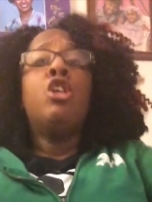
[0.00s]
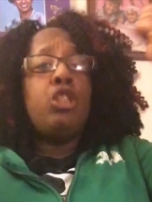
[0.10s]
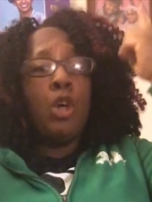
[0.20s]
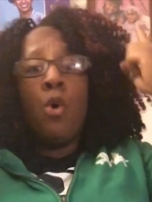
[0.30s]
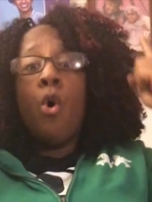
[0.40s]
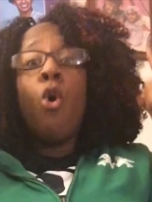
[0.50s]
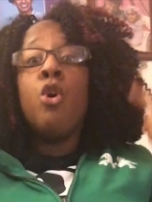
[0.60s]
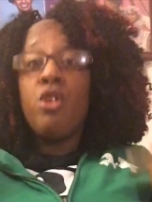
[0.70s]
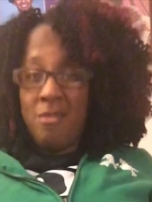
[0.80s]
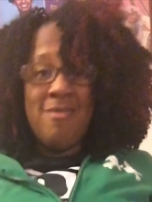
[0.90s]
So
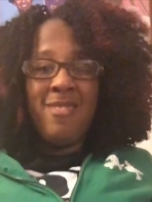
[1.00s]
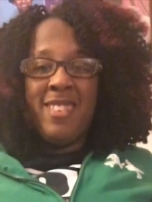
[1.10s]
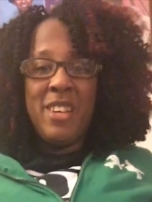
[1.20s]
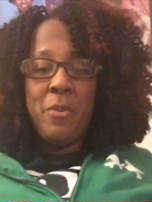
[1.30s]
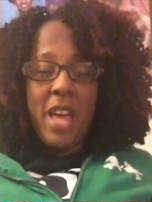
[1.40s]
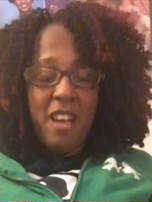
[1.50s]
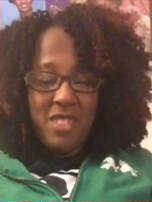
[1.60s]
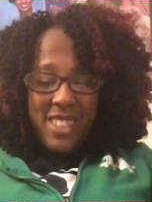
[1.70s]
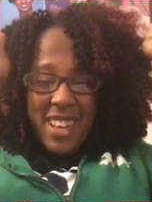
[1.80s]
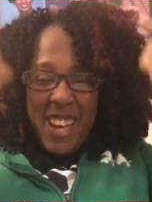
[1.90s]
we have
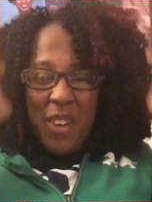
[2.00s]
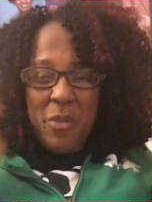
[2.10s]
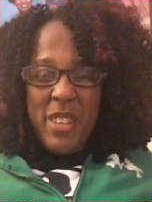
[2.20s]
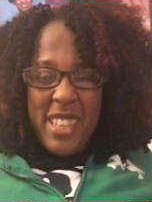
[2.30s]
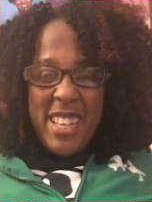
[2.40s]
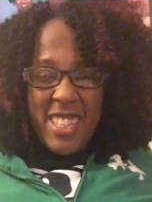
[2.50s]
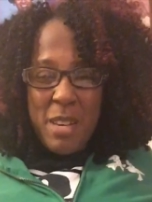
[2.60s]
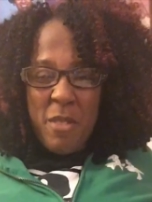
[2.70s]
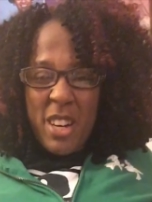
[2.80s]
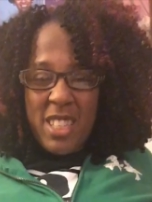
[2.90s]
to really
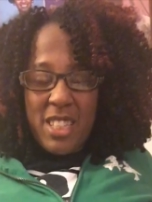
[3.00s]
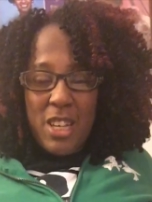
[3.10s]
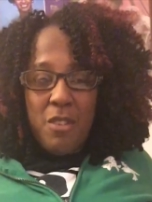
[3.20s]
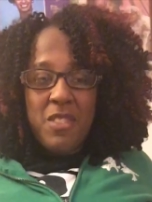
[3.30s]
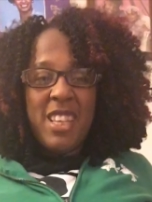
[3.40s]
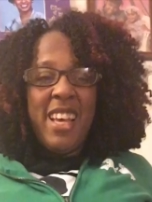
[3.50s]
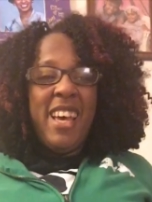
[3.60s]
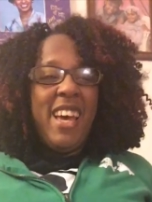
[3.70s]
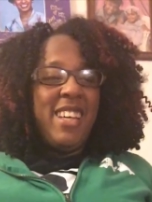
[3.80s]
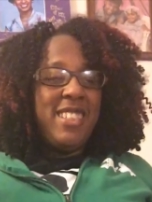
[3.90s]
examine ourselves
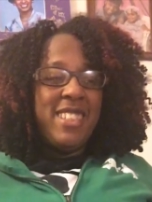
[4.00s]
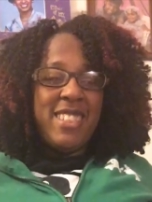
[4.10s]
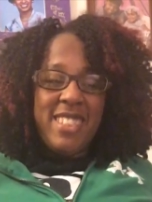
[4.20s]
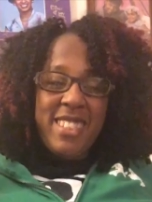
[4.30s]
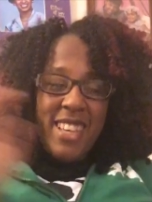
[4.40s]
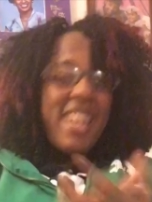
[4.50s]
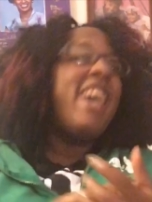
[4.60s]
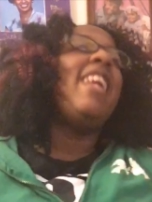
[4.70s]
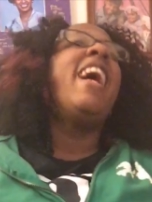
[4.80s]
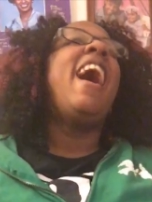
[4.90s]
and just get
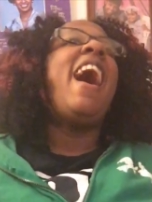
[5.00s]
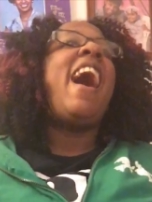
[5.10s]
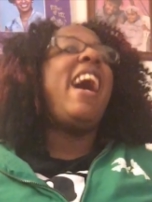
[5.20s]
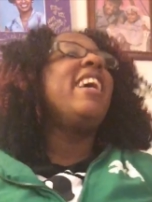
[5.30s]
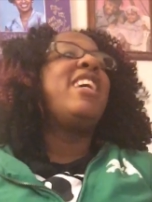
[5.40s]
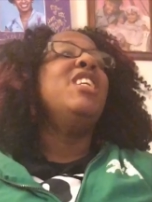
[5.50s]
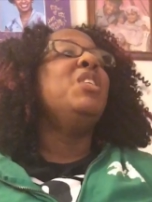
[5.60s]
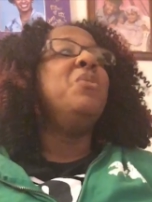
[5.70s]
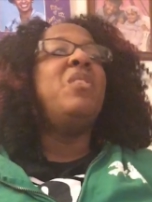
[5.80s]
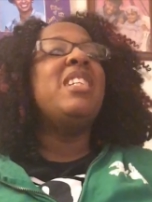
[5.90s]
at it. I can
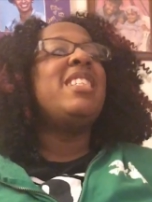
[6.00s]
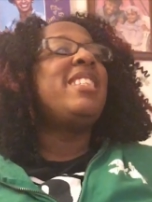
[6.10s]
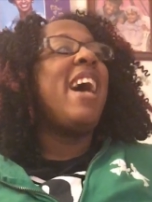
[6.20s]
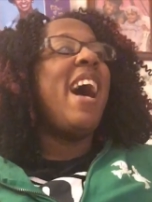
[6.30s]
do this.